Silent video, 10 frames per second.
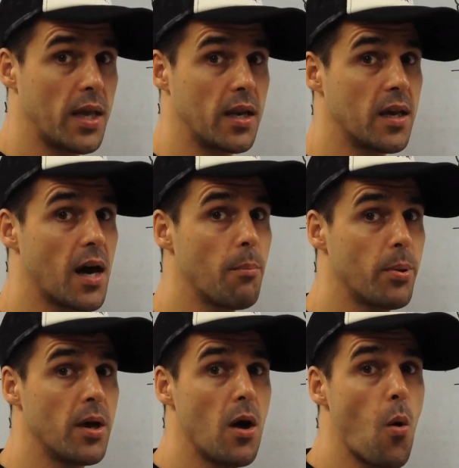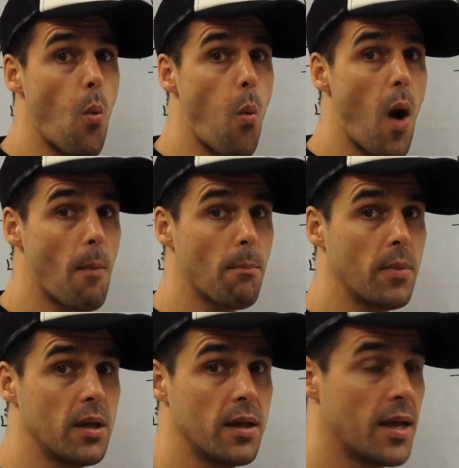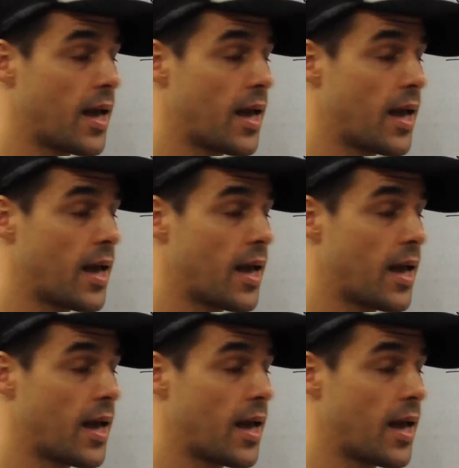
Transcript: in cup, wum.